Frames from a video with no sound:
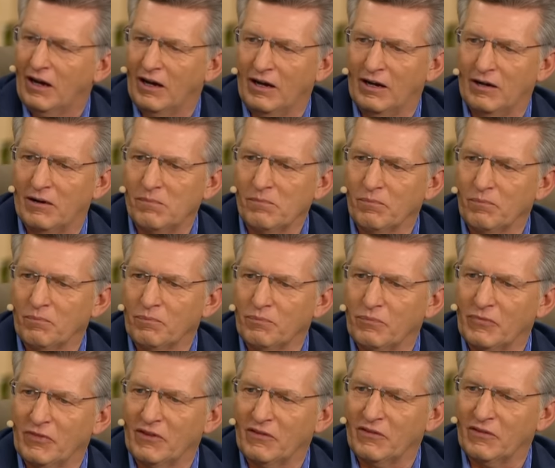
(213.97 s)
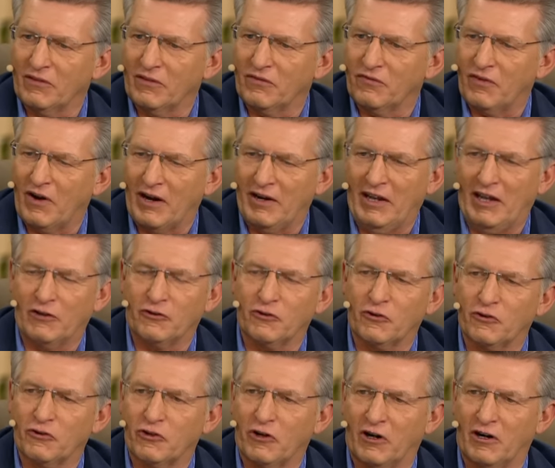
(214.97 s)
um, the, the
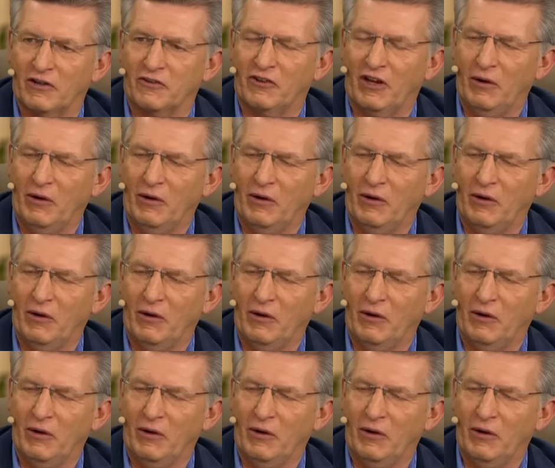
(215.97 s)
financial charts,